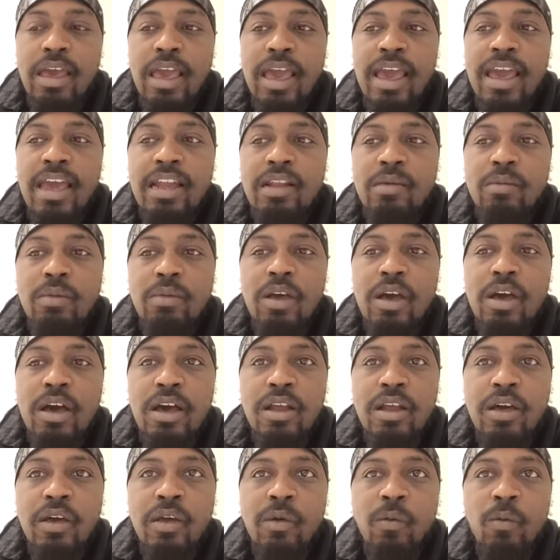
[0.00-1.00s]
Adam
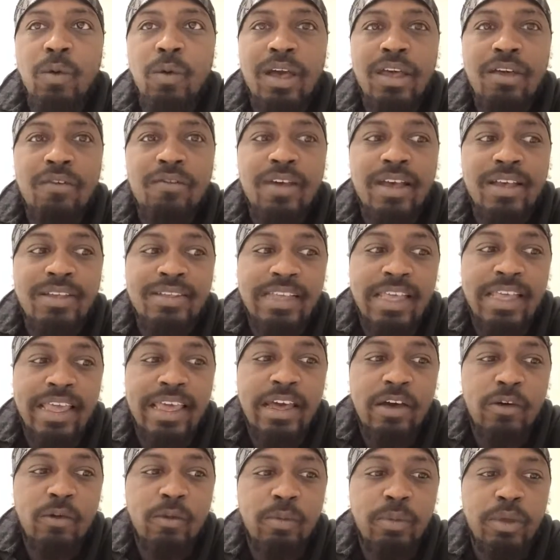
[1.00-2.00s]
got a wife as a
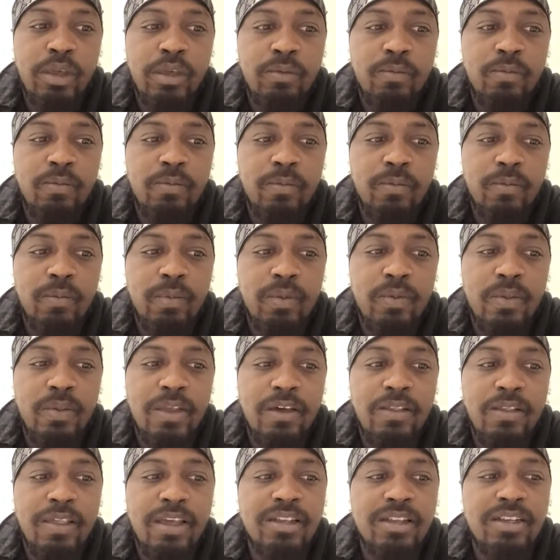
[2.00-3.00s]
helpmeet.
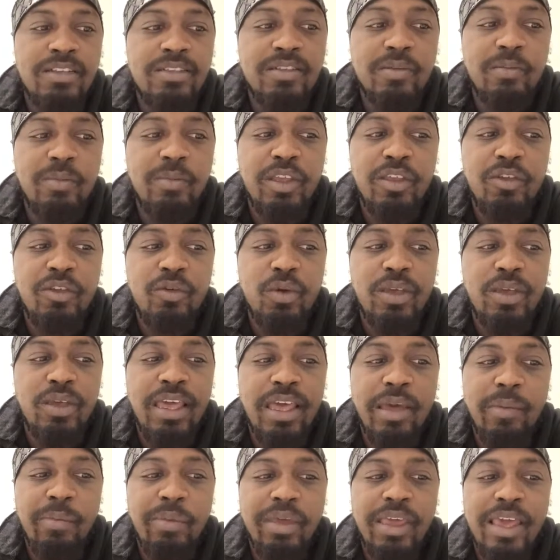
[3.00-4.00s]
Now, that doesn't mean you
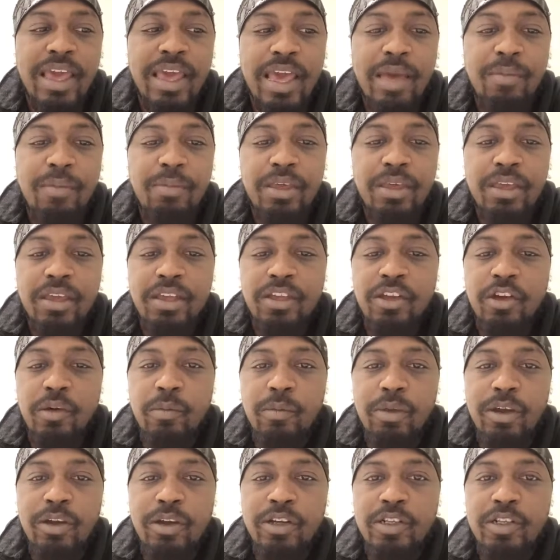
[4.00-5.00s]
can't be happy in your
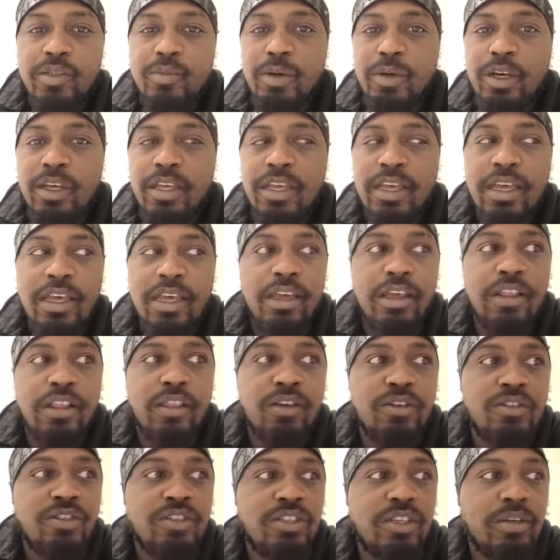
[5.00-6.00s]
marriage, but
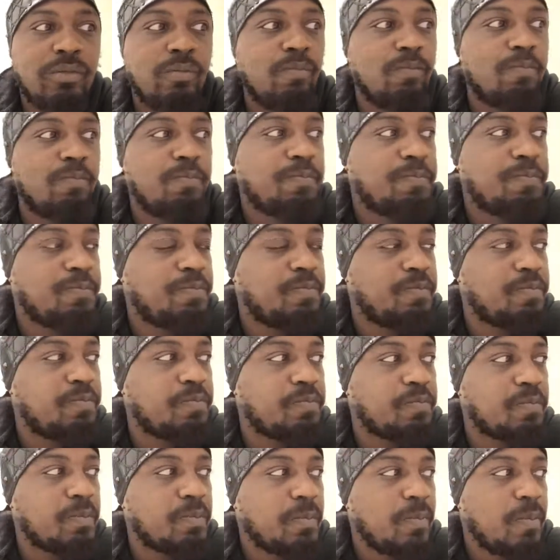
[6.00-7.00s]
there's some,
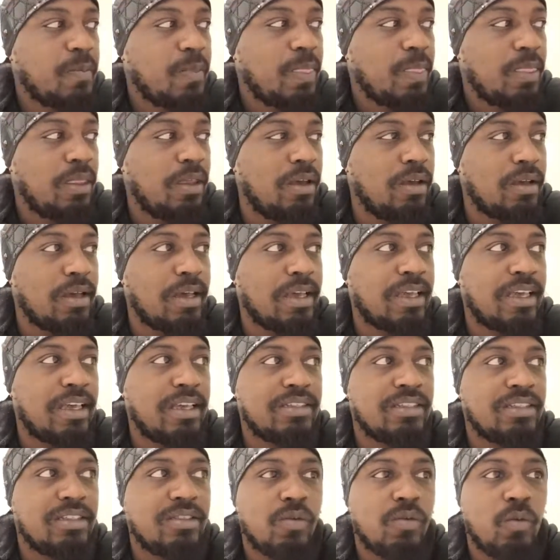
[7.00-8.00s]
I
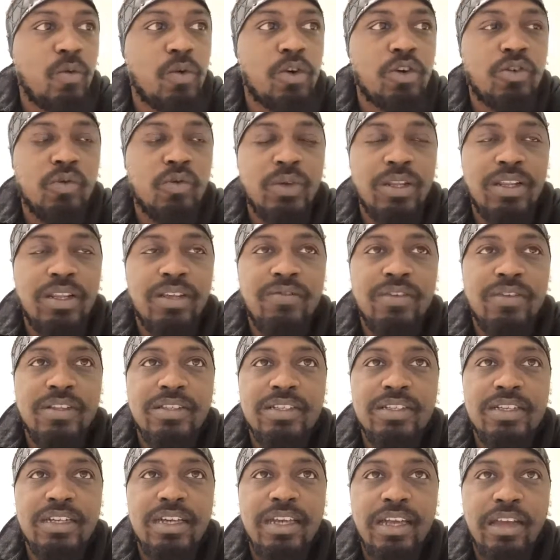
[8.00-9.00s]
guess, in the world we live in
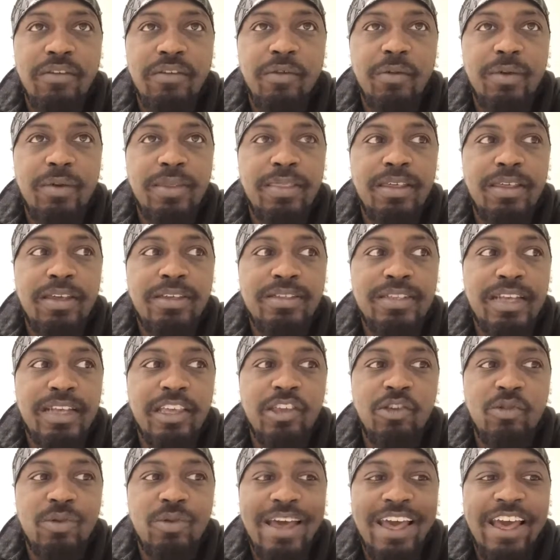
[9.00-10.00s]
today, everyone thinks that
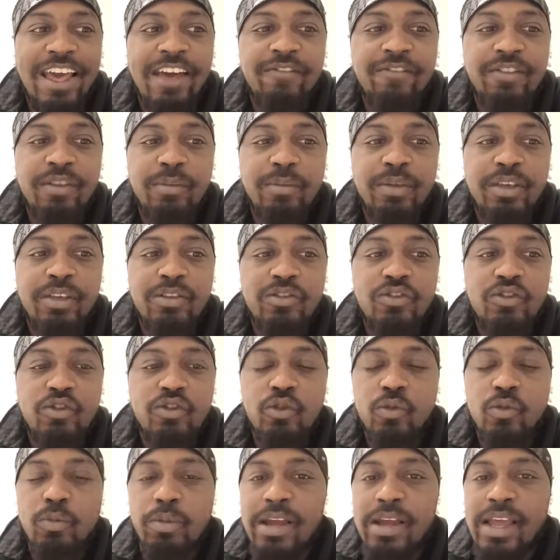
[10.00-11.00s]
you have to be
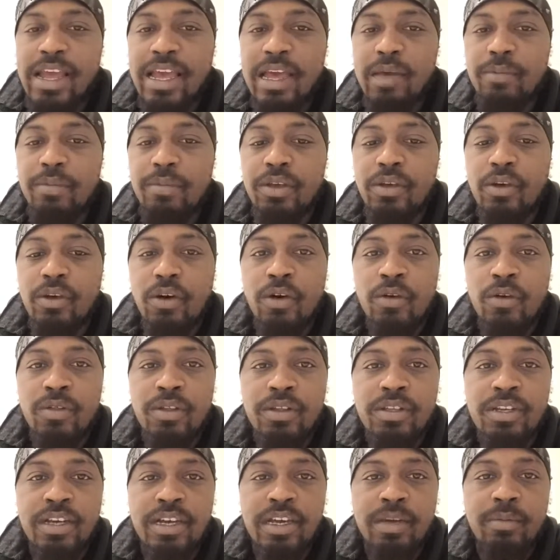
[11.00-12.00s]
super happy all
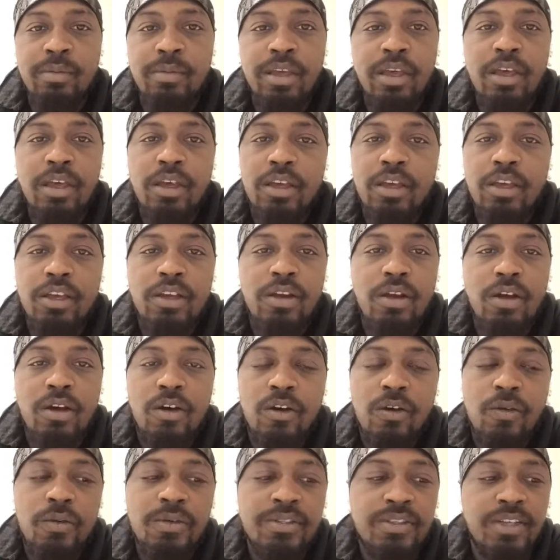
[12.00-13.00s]
the time. You're not
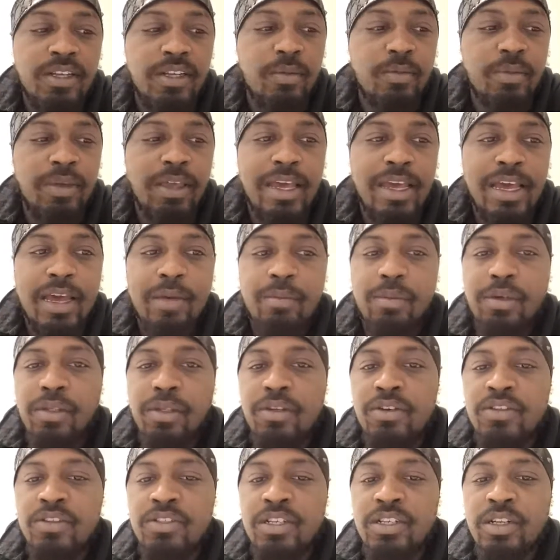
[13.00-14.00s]
always going to be happy.
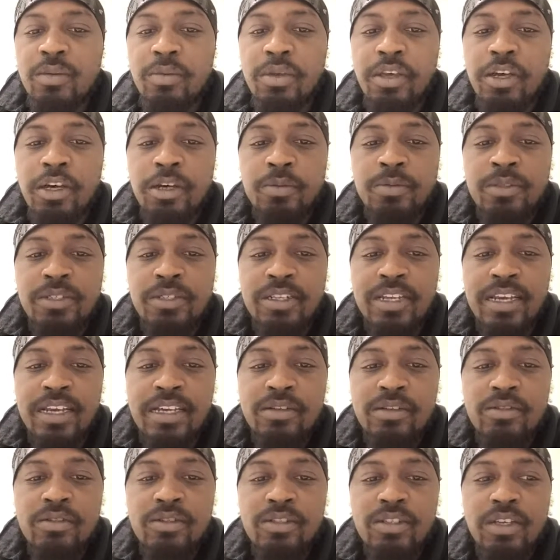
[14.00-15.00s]
There's going to be ups and
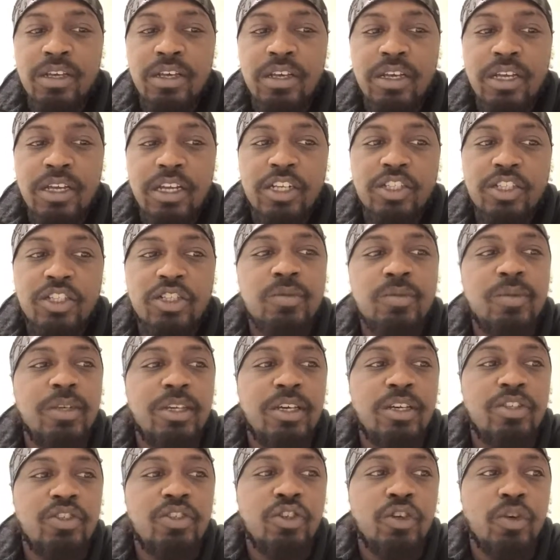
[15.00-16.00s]
downs. And just
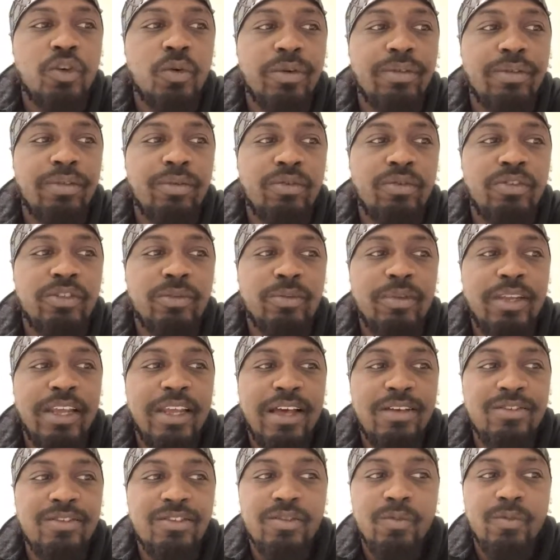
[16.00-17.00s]
because you're going through some
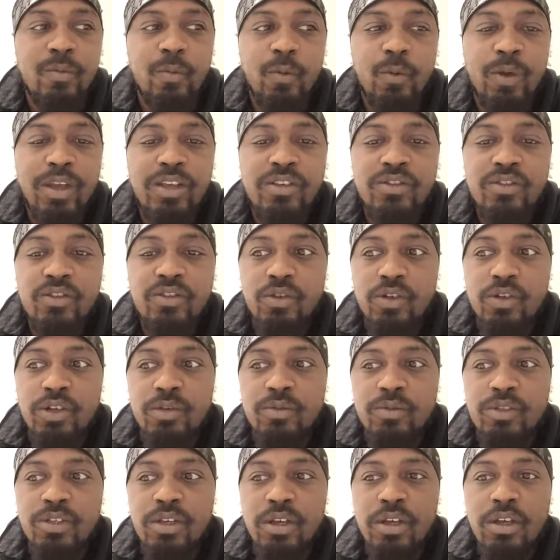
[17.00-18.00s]
downs, some
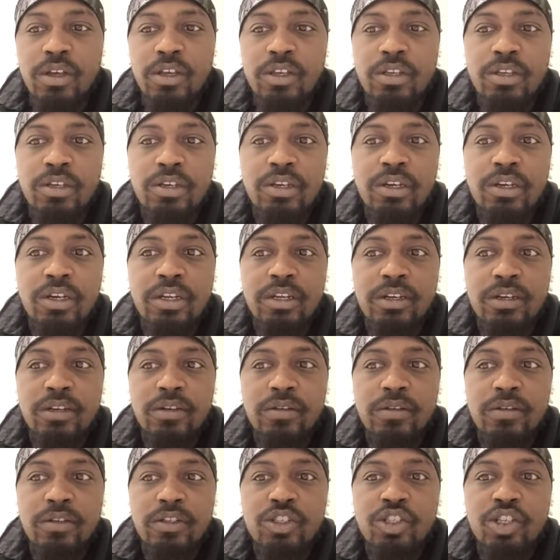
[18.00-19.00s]
rainstorms, you're going
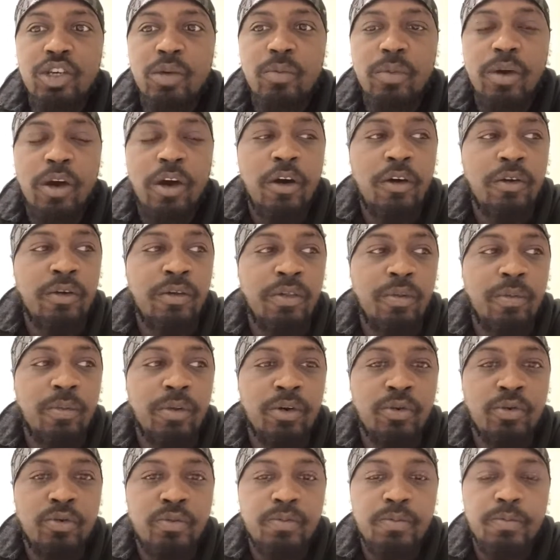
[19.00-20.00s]
to jump out of the
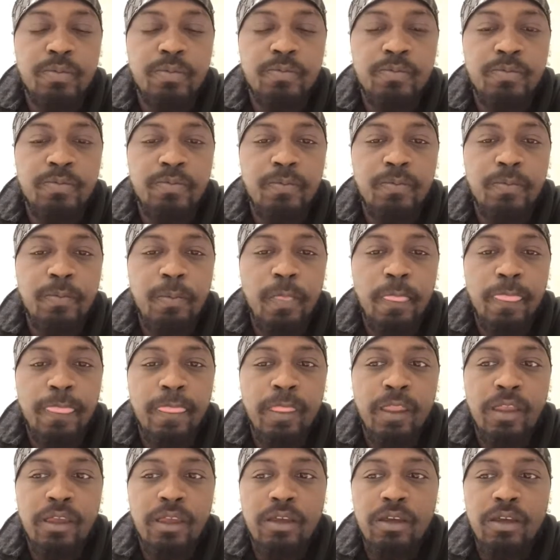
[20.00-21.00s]
boat,
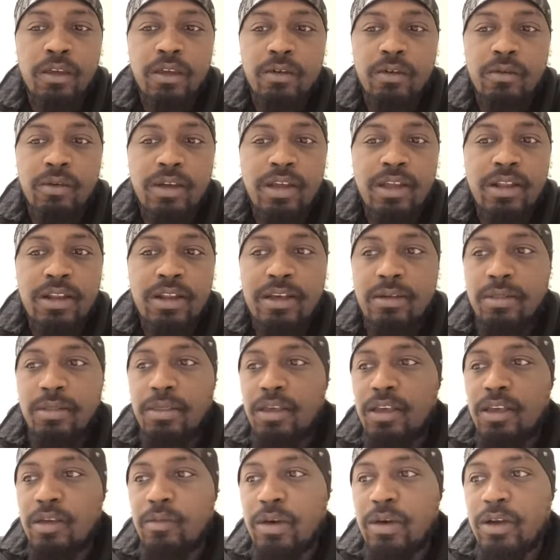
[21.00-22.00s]
right? Now,
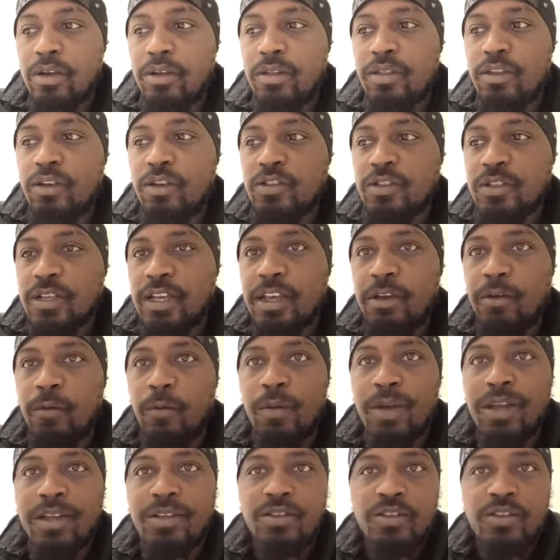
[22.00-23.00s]
think about it. There's a
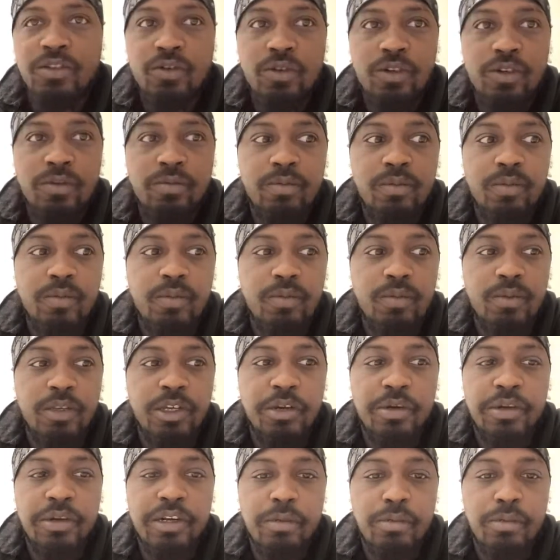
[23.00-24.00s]
rainstorm.
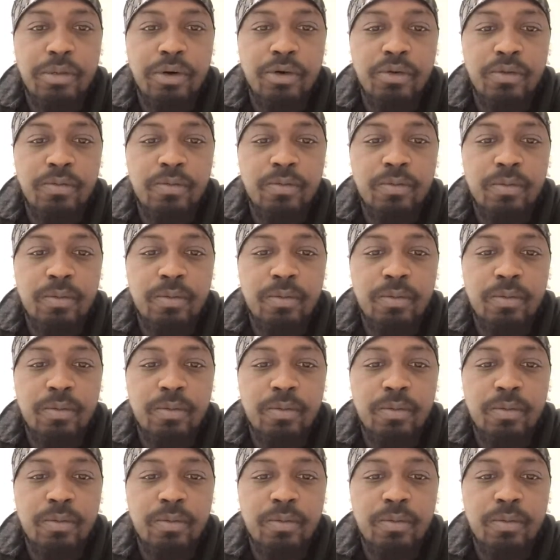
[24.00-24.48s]
You're in a boat.